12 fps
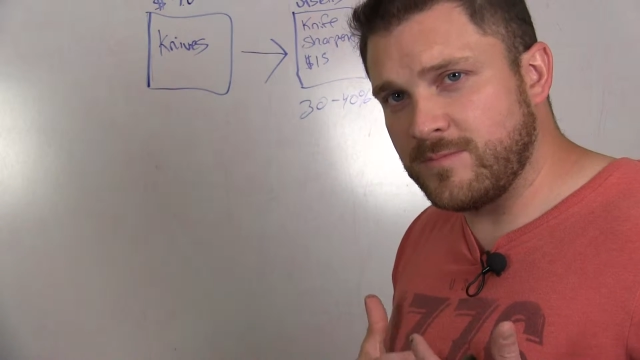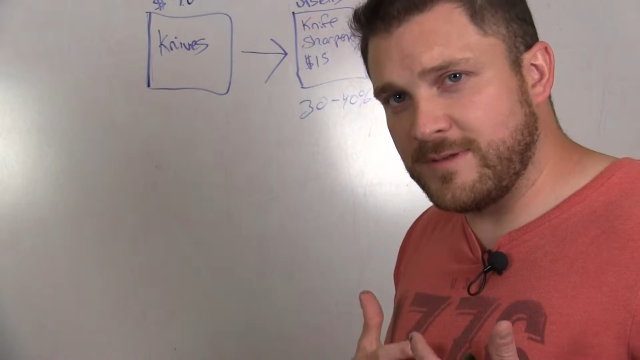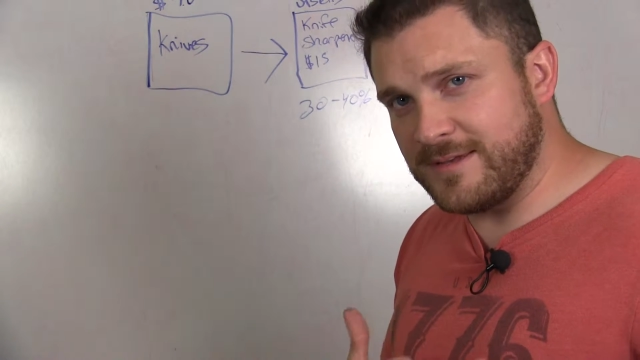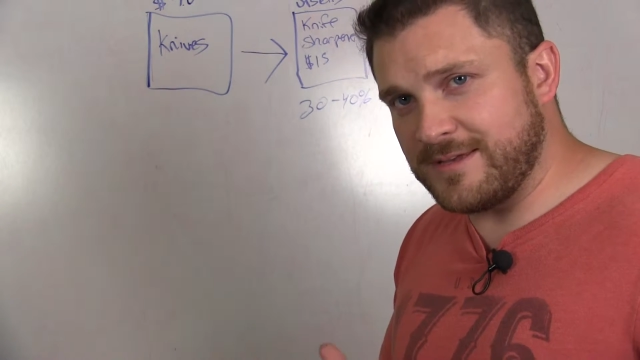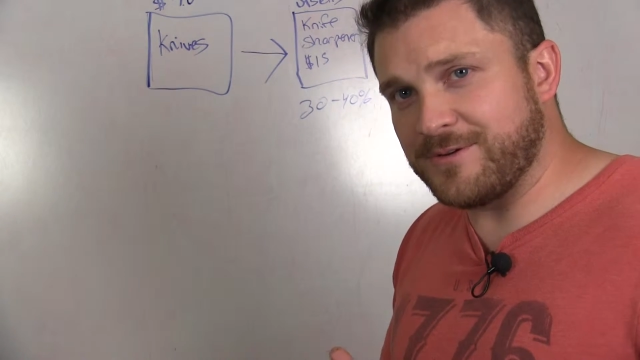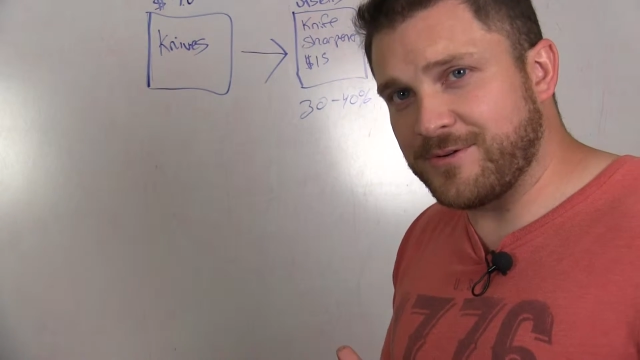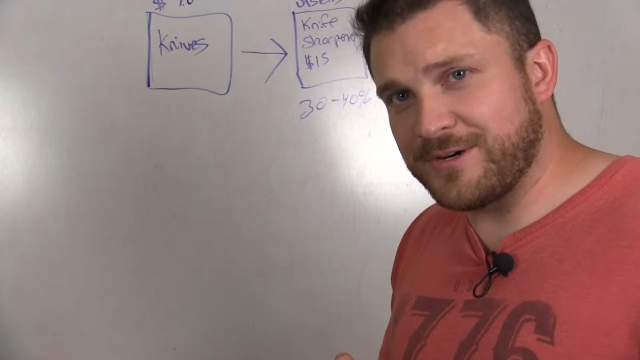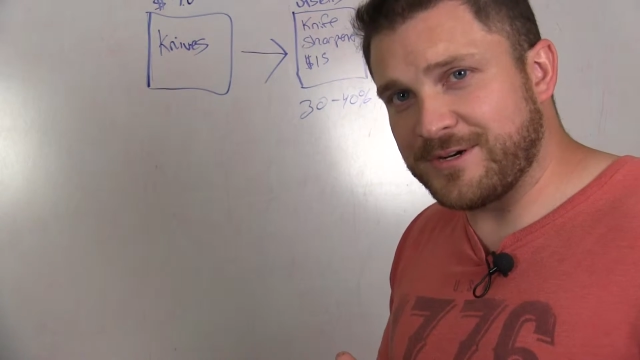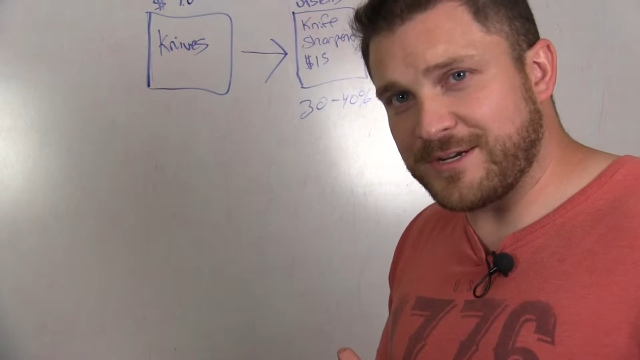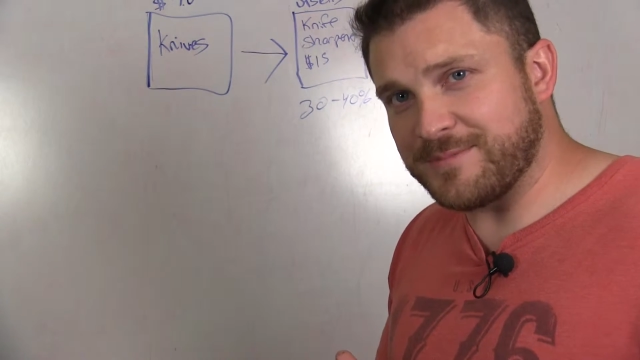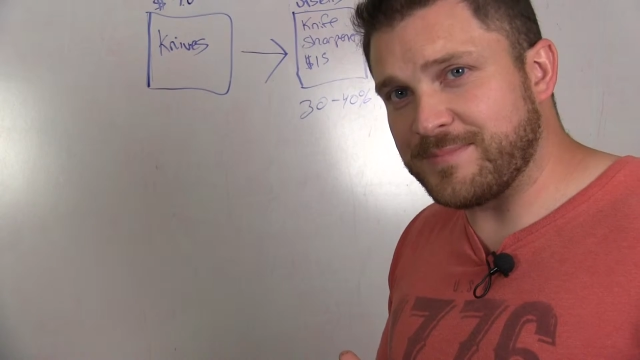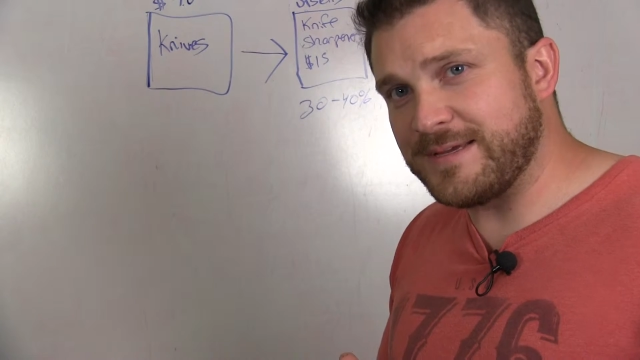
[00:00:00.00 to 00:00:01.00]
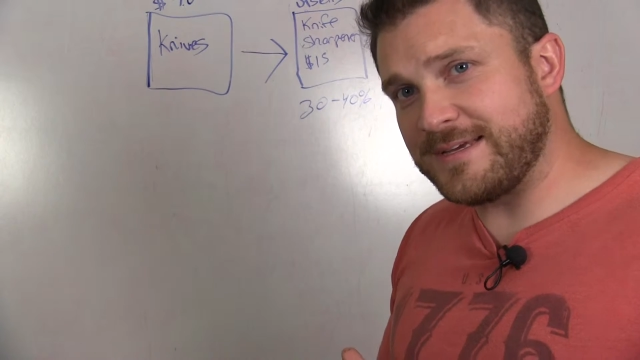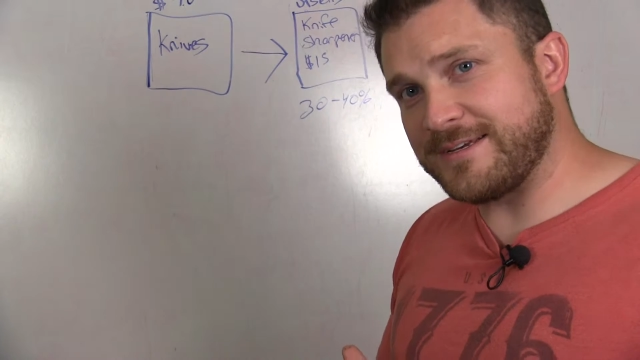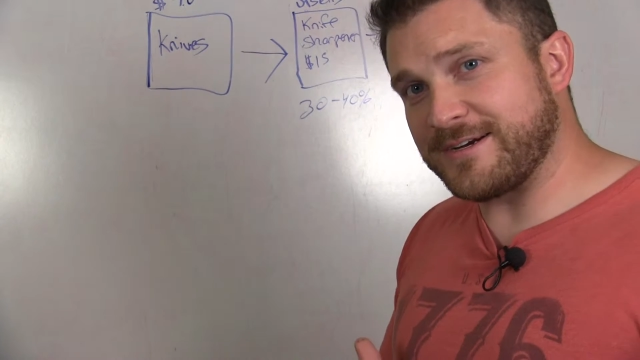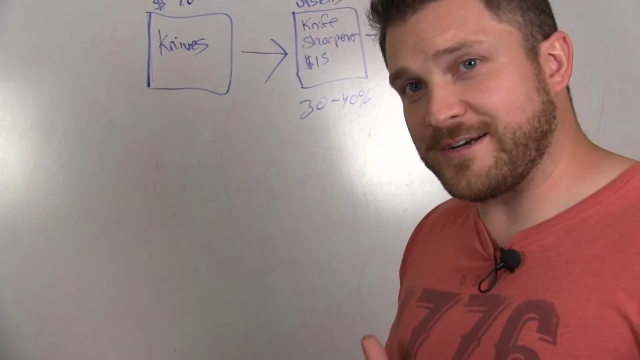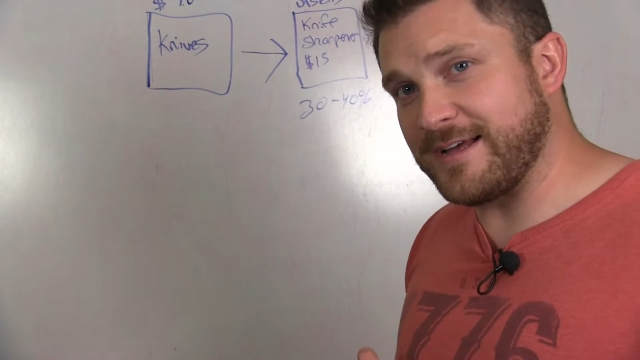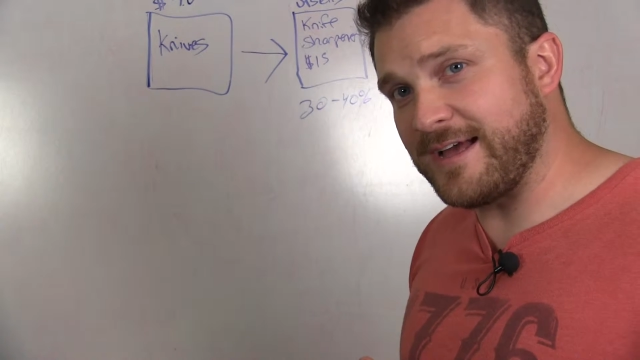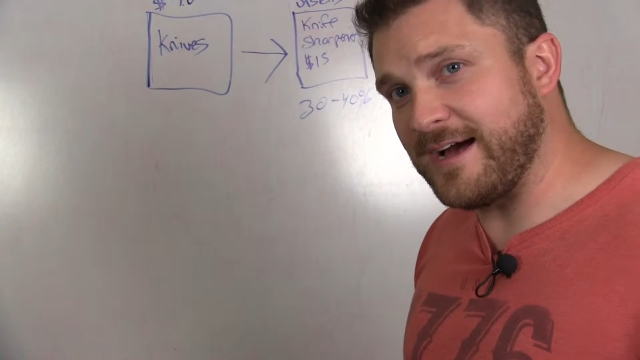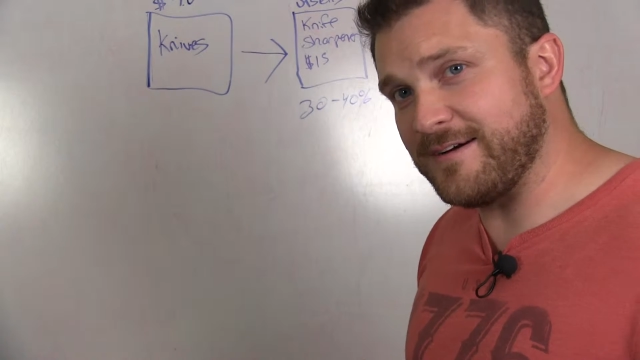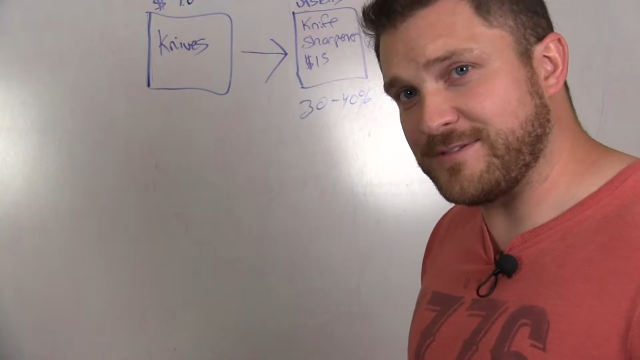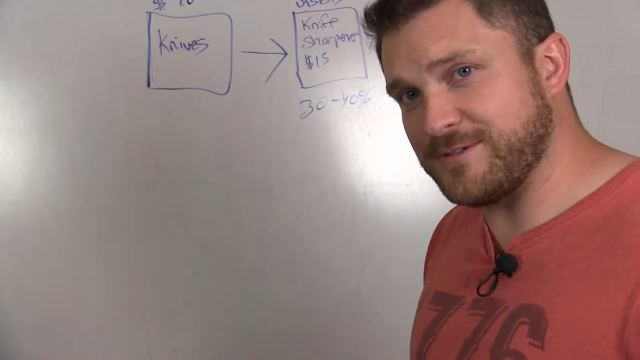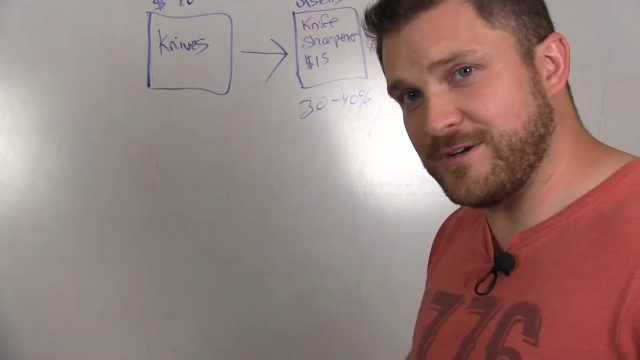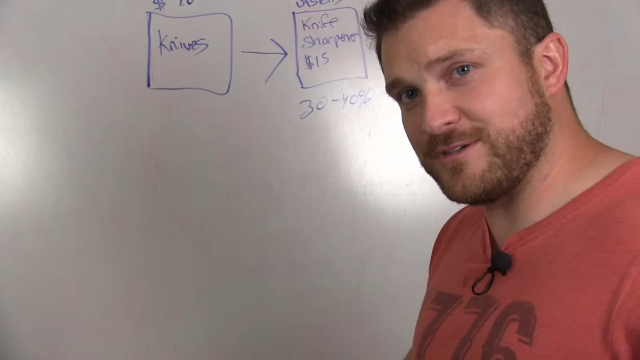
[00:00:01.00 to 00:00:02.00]
in order to compete, you're going to
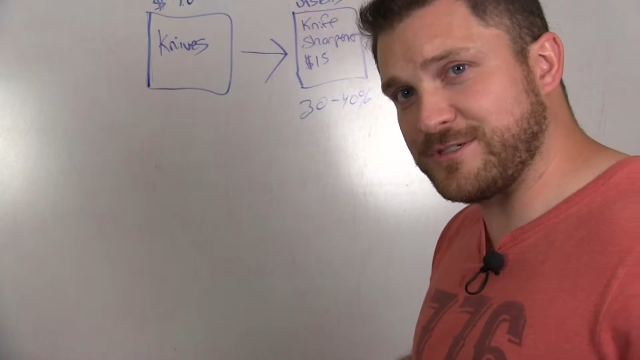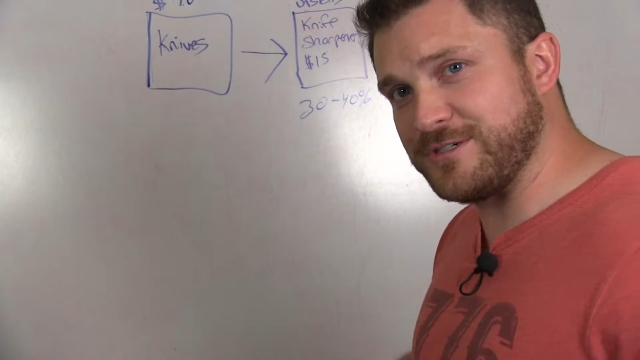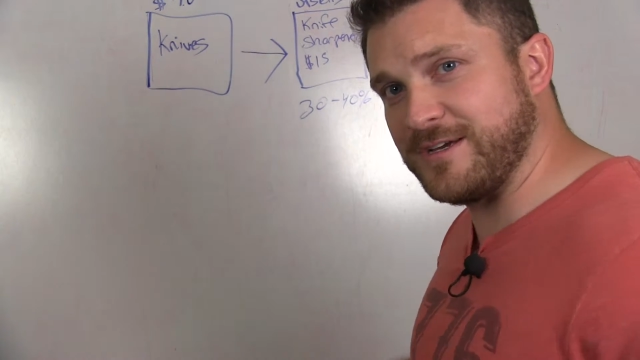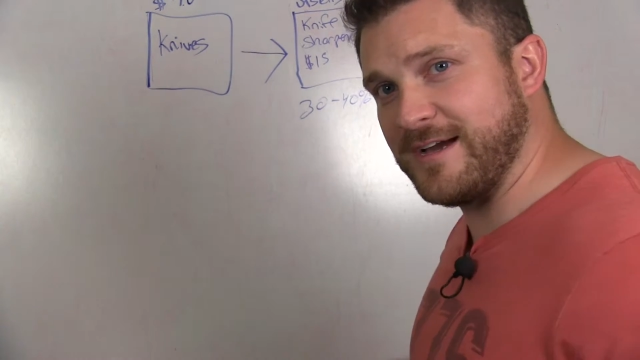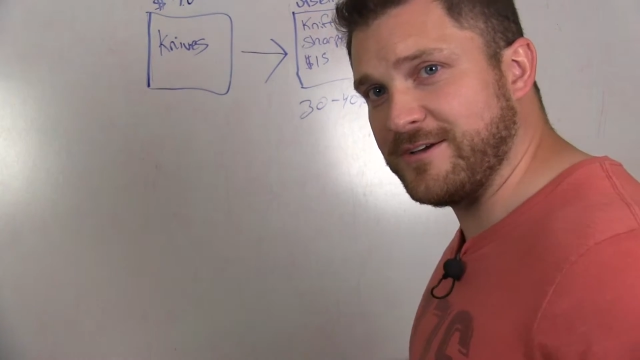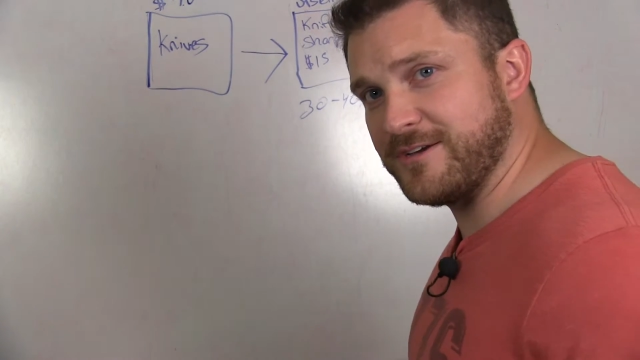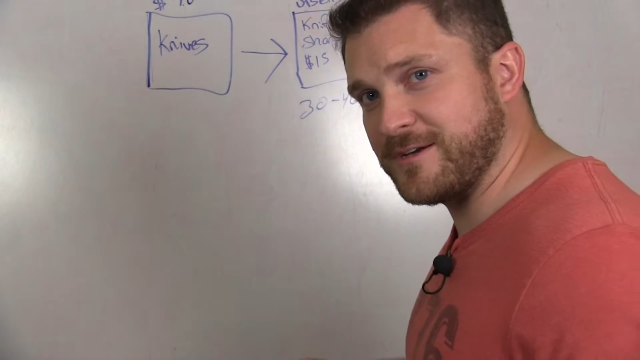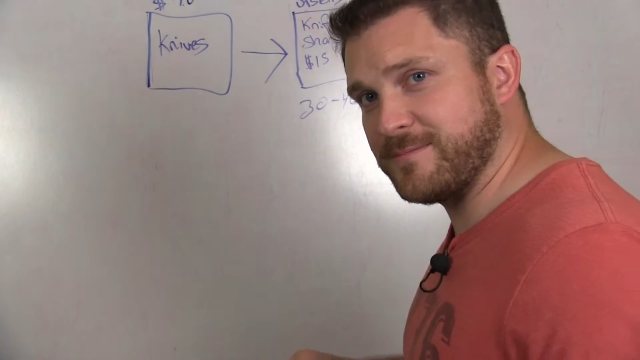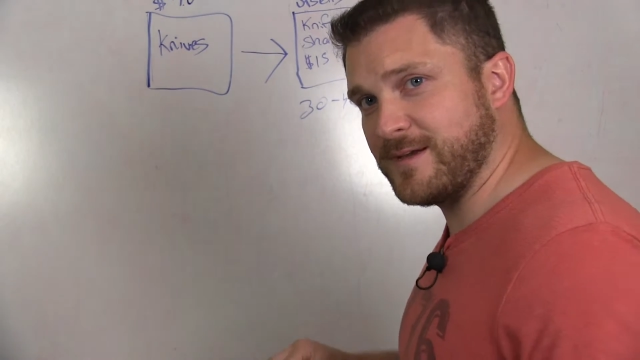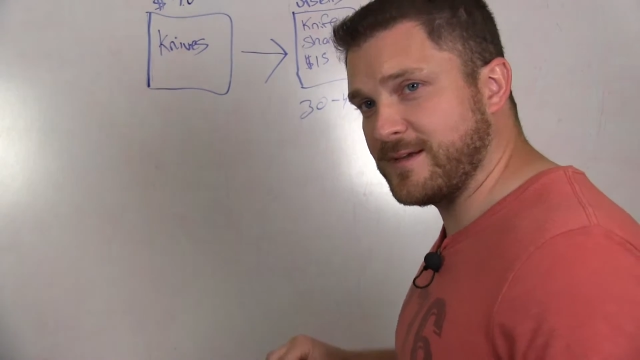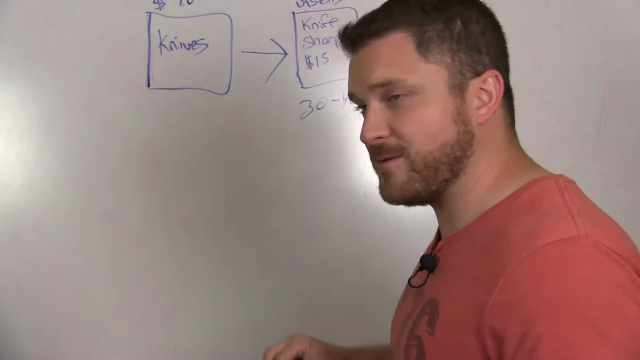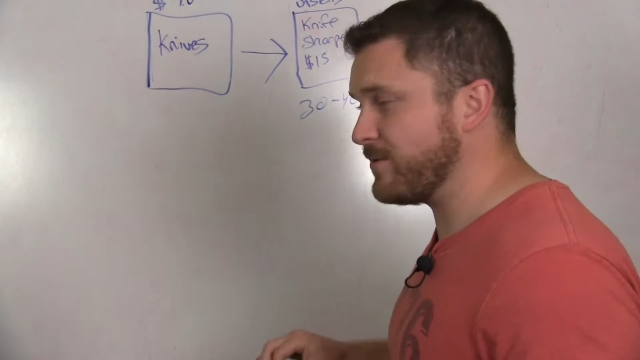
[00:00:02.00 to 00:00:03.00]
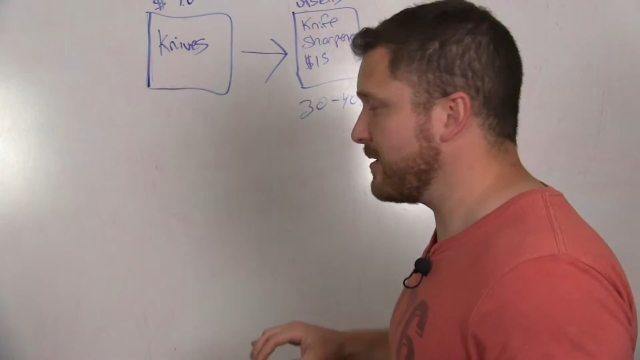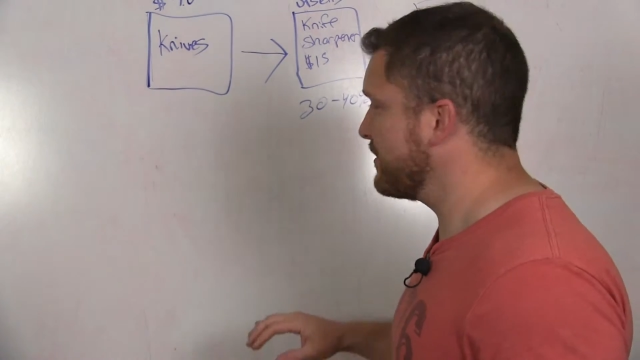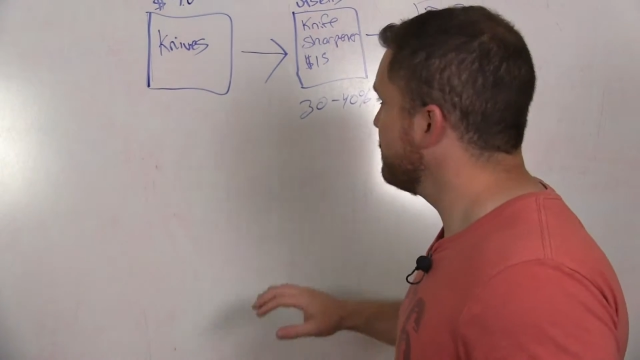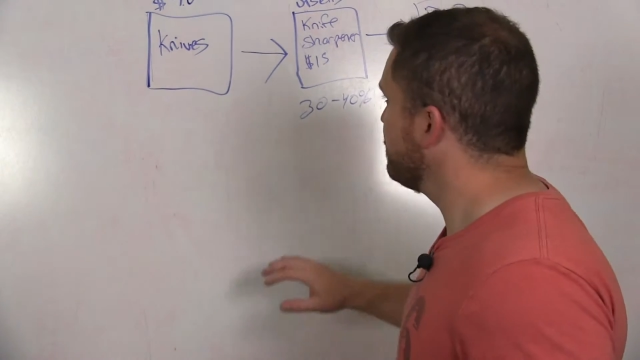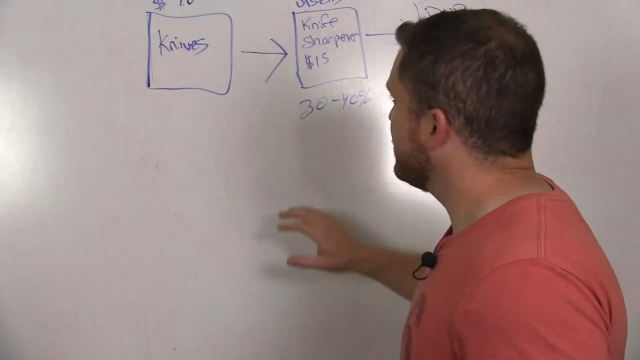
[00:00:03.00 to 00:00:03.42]
have to, and I'll show you how you can make it work.